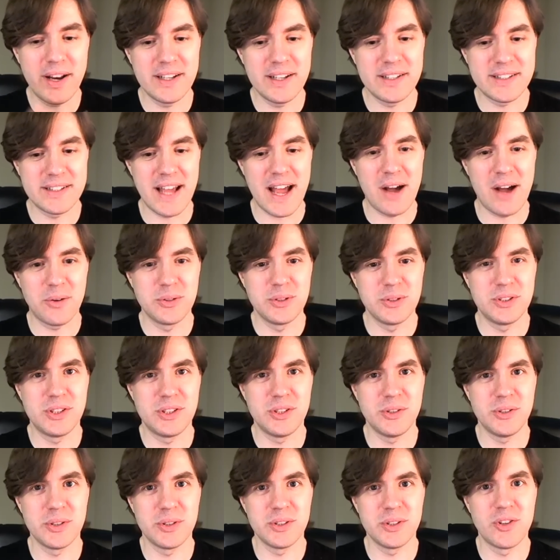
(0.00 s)
it down
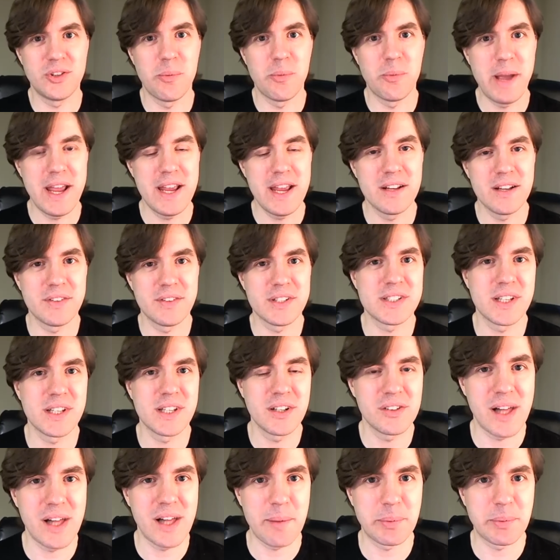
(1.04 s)
to the domain of a
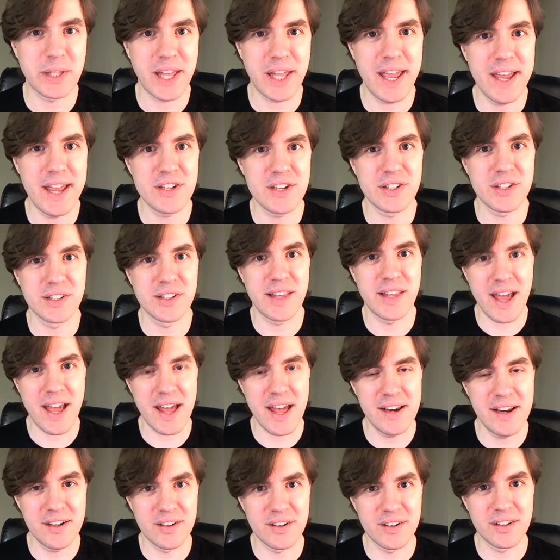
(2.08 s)
single application, the
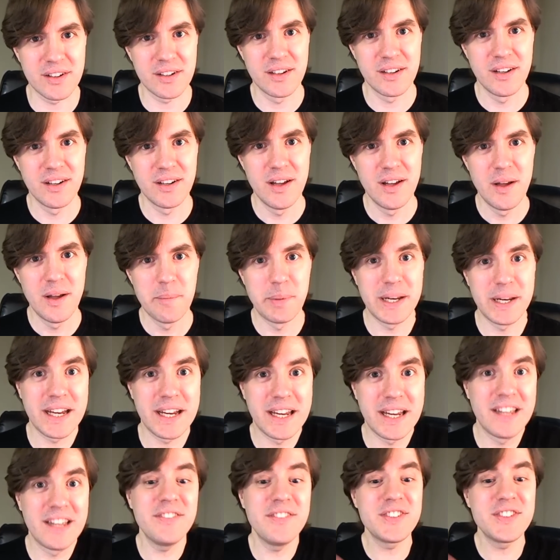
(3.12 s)
editor but
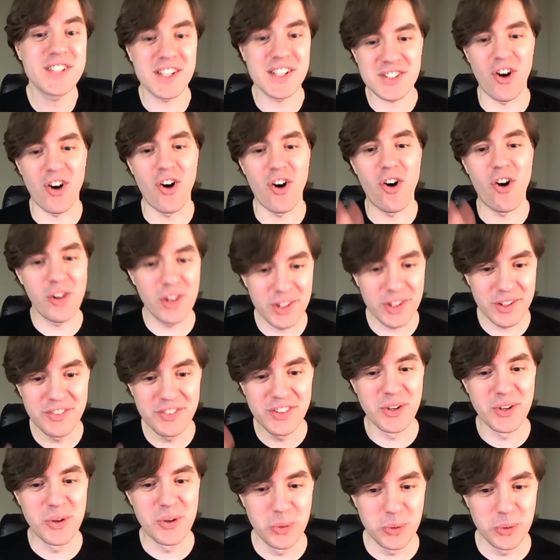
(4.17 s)
it gives us all of
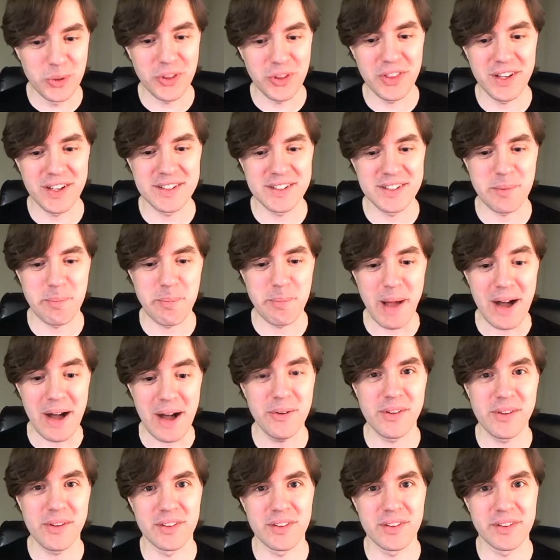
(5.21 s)
the cool things
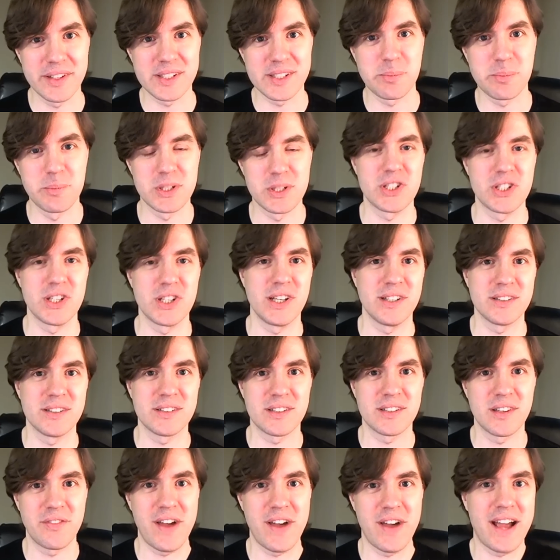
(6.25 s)
about the Lisp
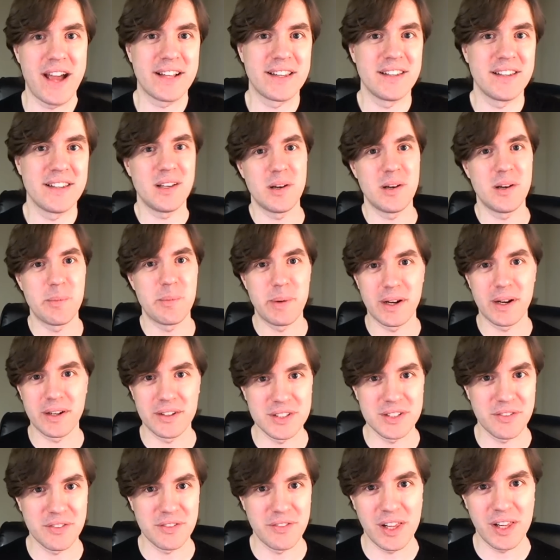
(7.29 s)
machines. The fact that the mm-hmm. debugger
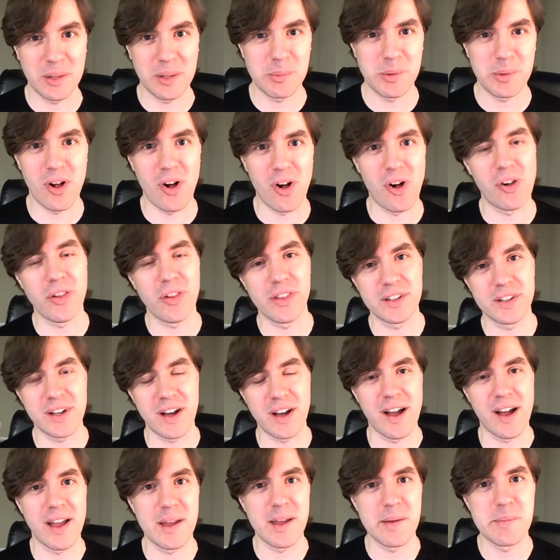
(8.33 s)
is available all the
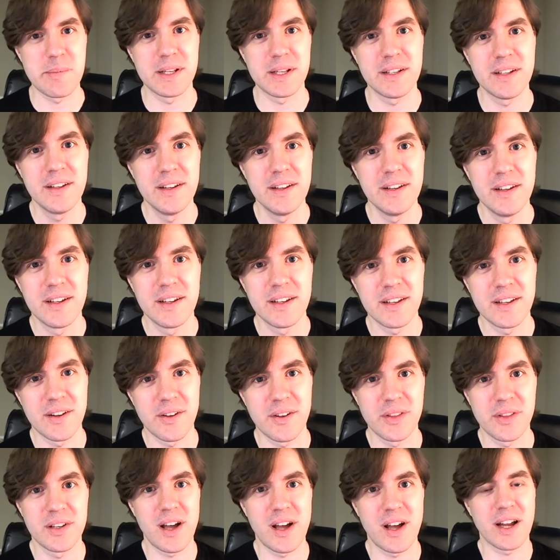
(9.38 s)
time and, you know,
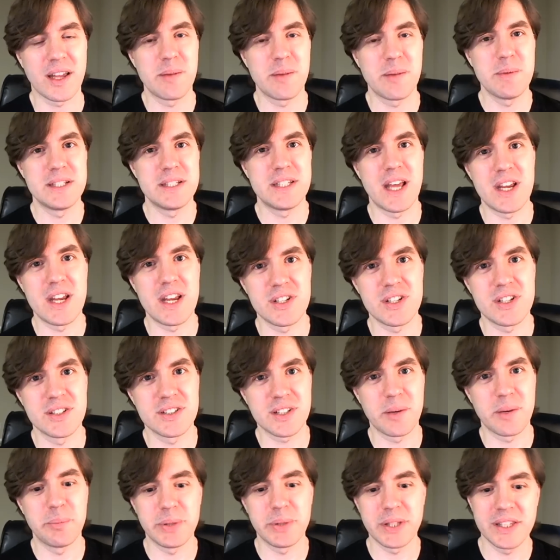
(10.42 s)
the documentation is
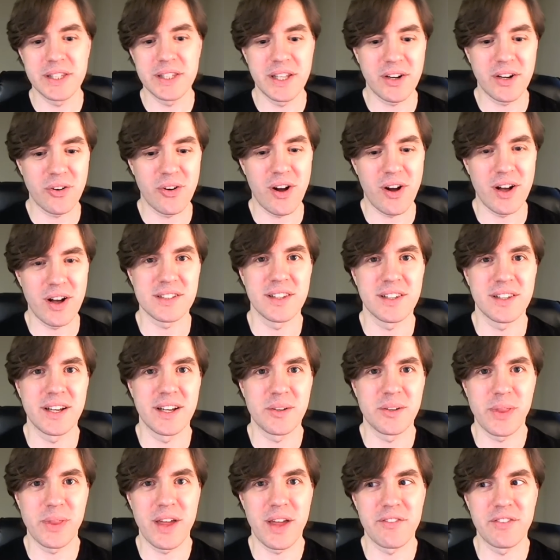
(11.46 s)
completely
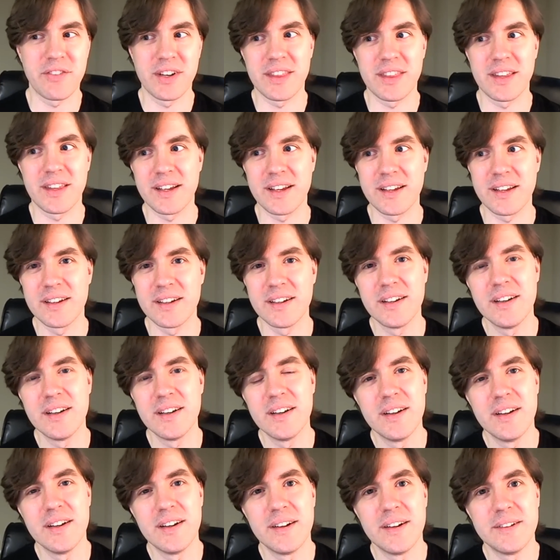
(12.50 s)
cross-linked with everything.
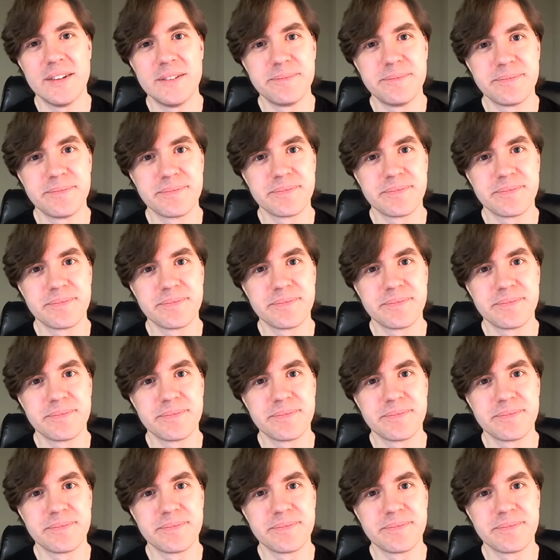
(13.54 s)
Mm-hmm.